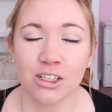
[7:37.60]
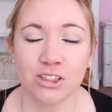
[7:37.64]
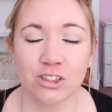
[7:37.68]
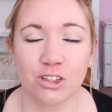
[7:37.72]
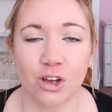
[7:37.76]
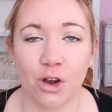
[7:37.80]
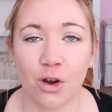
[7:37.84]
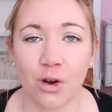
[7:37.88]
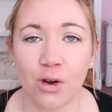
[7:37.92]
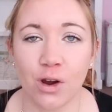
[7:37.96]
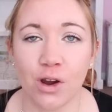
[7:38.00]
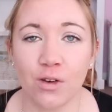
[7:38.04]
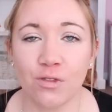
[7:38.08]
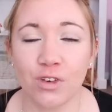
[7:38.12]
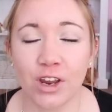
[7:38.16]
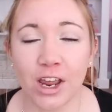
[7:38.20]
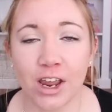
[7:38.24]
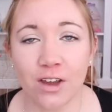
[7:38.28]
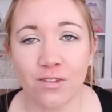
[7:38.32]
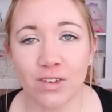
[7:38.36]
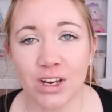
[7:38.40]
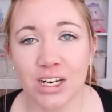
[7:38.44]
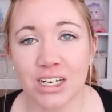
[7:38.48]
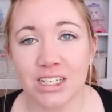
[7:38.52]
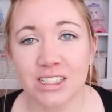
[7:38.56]
So if you
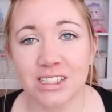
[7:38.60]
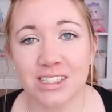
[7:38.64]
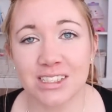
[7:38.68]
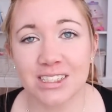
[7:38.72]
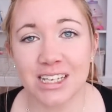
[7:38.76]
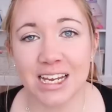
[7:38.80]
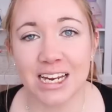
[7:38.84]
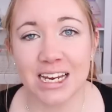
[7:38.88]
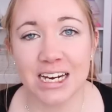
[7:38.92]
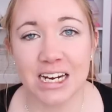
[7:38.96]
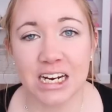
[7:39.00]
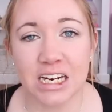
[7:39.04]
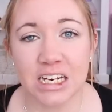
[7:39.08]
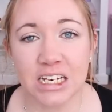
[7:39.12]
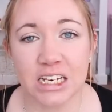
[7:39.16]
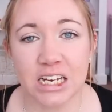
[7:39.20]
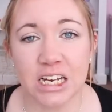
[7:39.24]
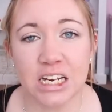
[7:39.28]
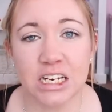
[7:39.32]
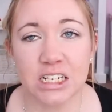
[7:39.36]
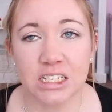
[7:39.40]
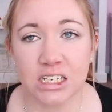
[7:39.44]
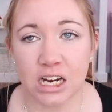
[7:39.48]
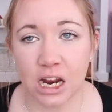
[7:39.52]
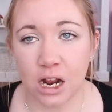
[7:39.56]
haven't seen it
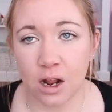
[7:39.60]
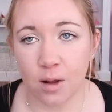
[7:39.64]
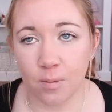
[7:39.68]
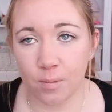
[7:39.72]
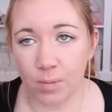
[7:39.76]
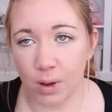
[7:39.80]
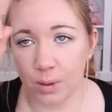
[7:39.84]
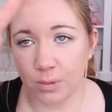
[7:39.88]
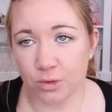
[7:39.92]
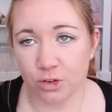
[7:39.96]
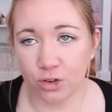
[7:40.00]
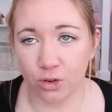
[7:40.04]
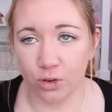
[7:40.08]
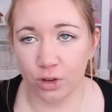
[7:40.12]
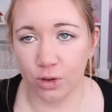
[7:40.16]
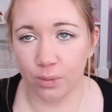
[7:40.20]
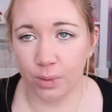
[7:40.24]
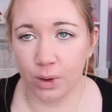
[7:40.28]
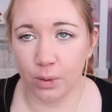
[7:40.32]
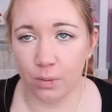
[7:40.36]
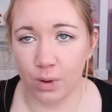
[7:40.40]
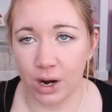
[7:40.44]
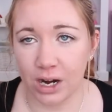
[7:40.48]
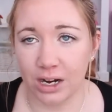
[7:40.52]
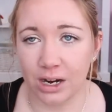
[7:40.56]
yet, I'm sure there'll
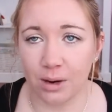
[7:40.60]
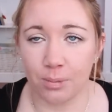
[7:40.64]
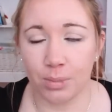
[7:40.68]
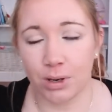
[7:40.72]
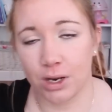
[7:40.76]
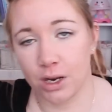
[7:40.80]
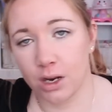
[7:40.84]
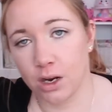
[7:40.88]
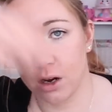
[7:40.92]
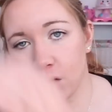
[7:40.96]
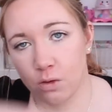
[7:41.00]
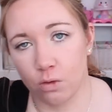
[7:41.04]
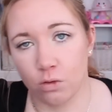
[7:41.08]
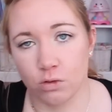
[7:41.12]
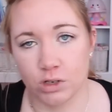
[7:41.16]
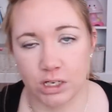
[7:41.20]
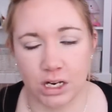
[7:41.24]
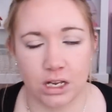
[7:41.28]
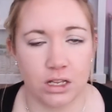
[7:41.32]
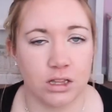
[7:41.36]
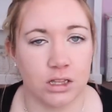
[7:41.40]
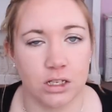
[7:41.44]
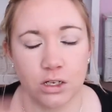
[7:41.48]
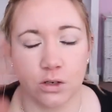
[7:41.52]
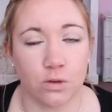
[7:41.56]
be one up here or
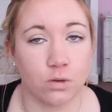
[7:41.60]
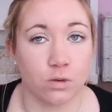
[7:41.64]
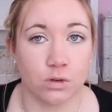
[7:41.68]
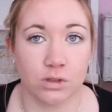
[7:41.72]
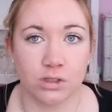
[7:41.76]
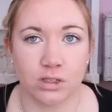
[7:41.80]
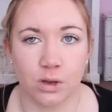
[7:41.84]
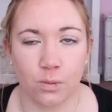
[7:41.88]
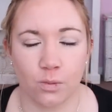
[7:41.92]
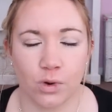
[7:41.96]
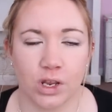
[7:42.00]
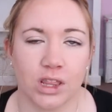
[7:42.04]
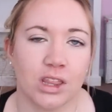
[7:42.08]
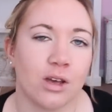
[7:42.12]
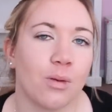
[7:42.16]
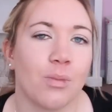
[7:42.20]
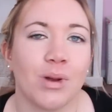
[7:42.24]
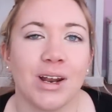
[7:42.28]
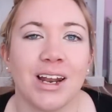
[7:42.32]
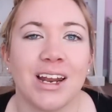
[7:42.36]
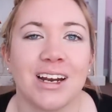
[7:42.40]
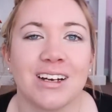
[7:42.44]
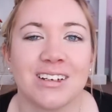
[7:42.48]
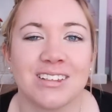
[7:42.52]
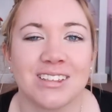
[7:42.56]
down there or somewhere. They'll
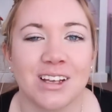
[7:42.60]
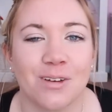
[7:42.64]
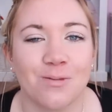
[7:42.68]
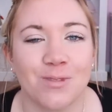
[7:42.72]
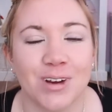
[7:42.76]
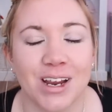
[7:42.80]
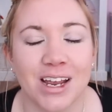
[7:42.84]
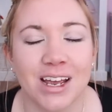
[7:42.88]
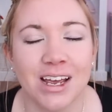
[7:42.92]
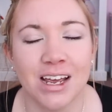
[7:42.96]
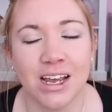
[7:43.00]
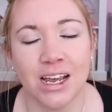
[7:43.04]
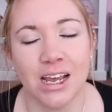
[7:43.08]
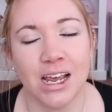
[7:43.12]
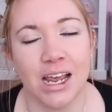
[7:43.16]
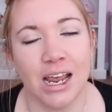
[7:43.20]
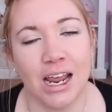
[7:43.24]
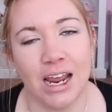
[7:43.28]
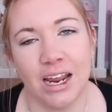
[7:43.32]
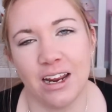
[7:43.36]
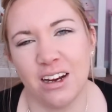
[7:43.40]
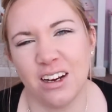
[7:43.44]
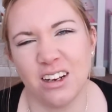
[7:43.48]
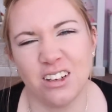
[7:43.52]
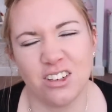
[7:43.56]
be linked somewhere,
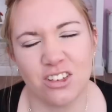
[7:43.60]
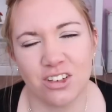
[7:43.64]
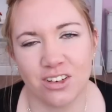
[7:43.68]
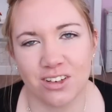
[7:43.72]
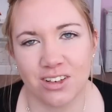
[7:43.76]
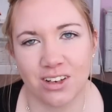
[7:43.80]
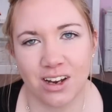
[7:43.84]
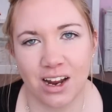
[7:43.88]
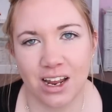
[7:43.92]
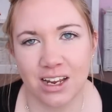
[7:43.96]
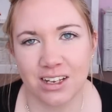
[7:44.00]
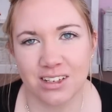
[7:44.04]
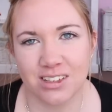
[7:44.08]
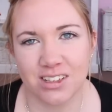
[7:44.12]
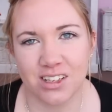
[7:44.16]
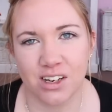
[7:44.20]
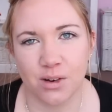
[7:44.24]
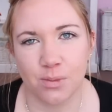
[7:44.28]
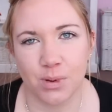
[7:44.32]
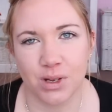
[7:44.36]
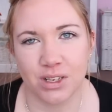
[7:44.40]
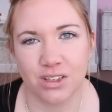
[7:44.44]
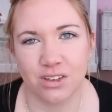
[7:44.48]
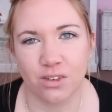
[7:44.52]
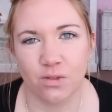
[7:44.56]
and it's just like
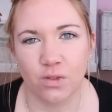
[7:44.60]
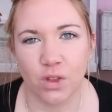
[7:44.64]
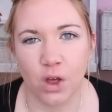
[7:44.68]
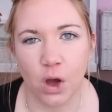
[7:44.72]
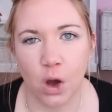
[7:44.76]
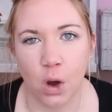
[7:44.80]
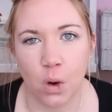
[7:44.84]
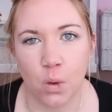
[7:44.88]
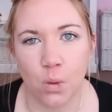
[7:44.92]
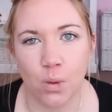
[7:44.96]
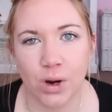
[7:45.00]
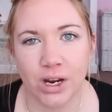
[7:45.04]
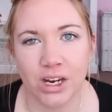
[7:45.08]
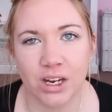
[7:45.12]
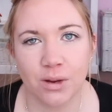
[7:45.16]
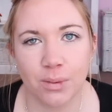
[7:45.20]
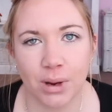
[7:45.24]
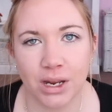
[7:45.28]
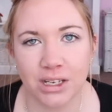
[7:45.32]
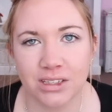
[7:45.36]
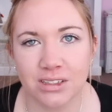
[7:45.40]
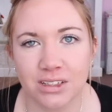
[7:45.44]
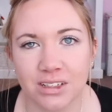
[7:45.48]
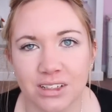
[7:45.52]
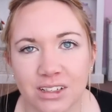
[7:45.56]
snippets of the whole week,
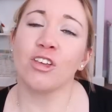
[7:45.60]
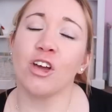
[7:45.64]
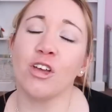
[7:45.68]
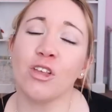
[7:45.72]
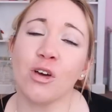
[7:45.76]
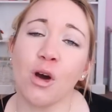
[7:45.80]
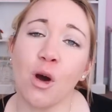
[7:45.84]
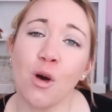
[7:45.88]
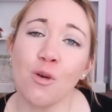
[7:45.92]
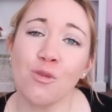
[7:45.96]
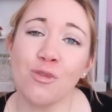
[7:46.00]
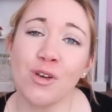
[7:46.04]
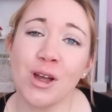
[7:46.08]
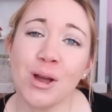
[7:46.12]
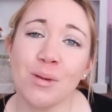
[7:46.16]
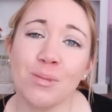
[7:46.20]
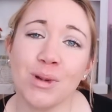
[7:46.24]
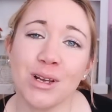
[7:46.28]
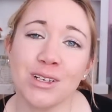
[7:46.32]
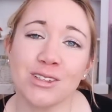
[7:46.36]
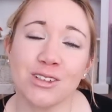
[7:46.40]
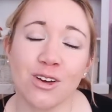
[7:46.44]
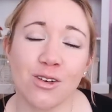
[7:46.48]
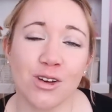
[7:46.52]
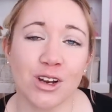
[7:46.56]
basically. So the whole
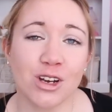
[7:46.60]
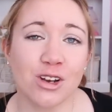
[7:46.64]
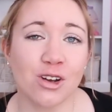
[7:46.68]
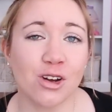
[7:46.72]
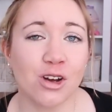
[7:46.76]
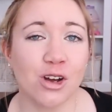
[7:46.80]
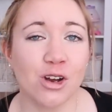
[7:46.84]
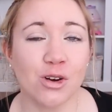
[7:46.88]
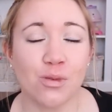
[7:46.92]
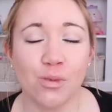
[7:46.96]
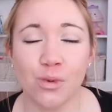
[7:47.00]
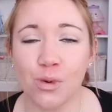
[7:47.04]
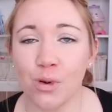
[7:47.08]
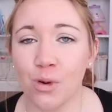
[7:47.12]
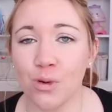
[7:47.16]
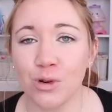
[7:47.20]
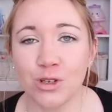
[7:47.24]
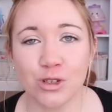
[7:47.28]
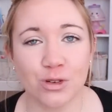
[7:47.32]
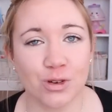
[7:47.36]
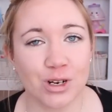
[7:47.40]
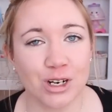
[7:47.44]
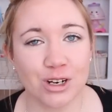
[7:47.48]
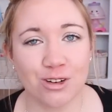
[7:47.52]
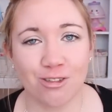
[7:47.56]
family's going good. We're all
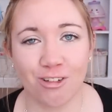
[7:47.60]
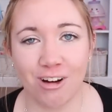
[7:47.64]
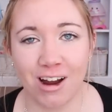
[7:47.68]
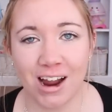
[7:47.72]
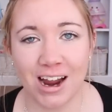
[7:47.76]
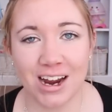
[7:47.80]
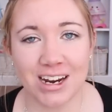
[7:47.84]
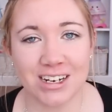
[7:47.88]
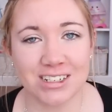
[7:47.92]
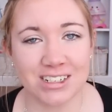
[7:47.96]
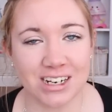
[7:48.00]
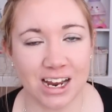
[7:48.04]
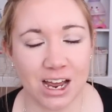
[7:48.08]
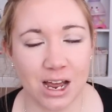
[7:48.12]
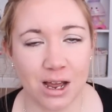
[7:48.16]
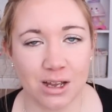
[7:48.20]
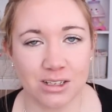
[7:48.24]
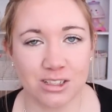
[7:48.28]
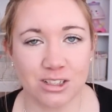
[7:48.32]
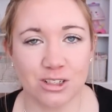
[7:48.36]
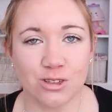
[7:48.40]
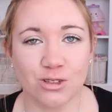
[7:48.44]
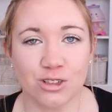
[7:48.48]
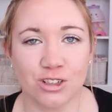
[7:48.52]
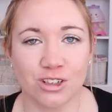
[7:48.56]
doing great.
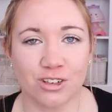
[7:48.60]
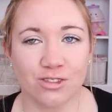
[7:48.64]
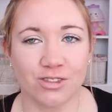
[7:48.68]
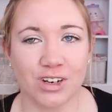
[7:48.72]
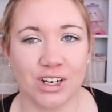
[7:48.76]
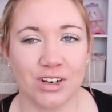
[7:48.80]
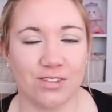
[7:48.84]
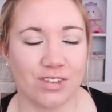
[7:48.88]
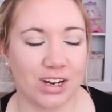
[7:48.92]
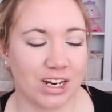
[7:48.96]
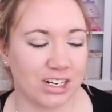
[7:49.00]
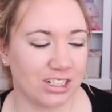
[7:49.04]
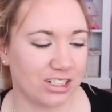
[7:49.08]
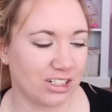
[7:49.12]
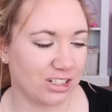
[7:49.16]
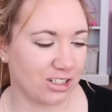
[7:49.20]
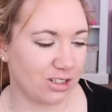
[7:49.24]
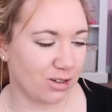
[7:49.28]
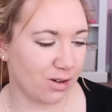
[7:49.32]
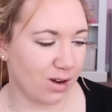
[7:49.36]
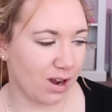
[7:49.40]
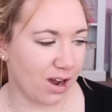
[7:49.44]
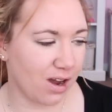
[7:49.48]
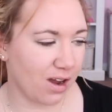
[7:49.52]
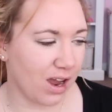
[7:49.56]
Still doing renovations
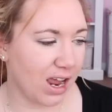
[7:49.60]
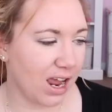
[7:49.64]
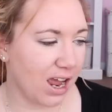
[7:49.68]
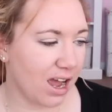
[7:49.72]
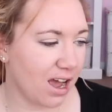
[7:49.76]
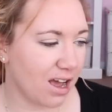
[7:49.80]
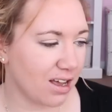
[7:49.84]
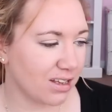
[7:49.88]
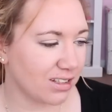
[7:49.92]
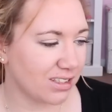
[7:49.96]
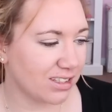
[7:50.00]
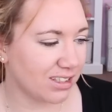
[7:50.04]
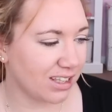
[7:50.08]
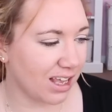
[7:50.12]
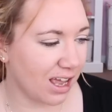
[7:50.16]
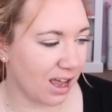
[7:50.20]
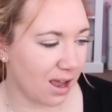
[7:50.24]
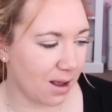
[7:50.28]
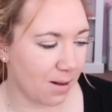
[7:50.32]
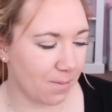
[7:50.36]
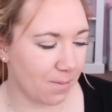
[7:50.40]
to our house.